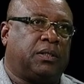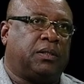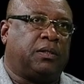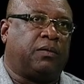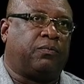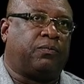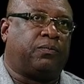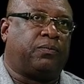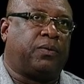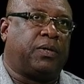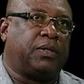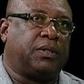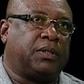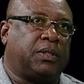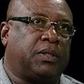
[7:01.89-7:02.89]
The
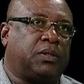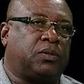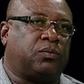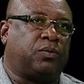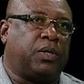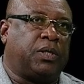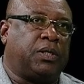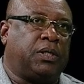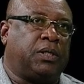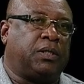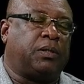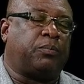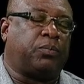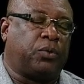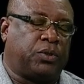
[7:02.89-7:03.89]
fund is really,
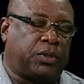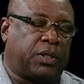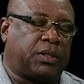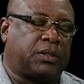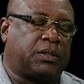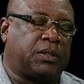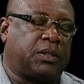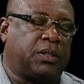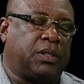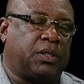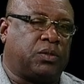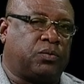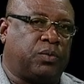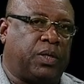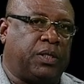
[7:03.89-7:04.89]
the projects
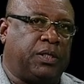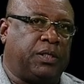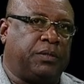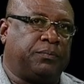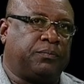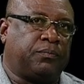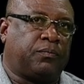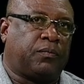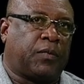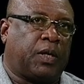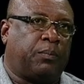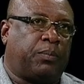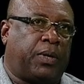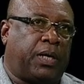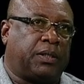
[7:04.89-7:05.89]
is really
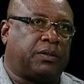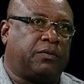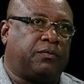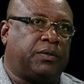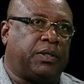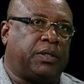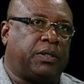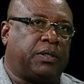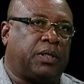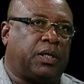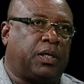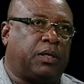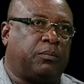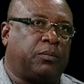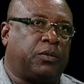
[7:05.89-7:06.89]
part of the
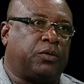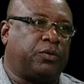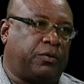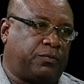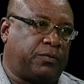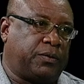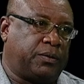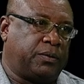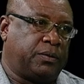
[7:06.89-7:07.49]
GRIF